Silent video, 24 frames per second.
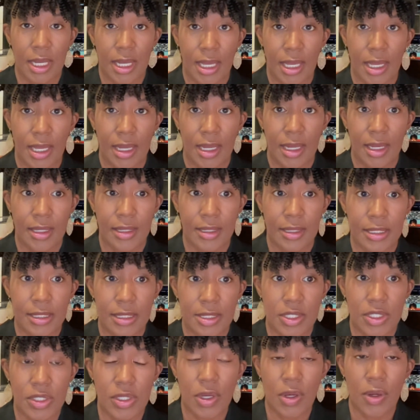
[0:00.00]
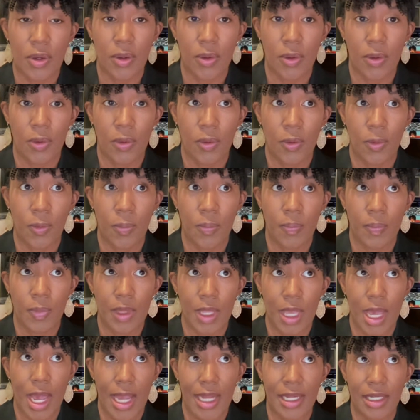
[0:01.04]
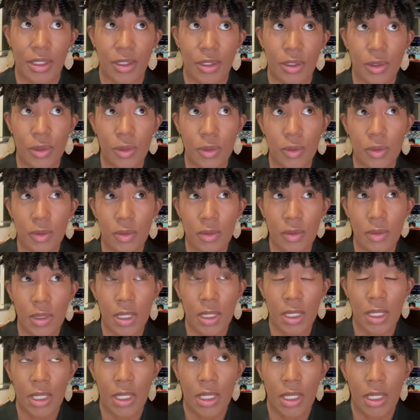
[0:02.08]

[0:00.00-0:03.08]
And so I knew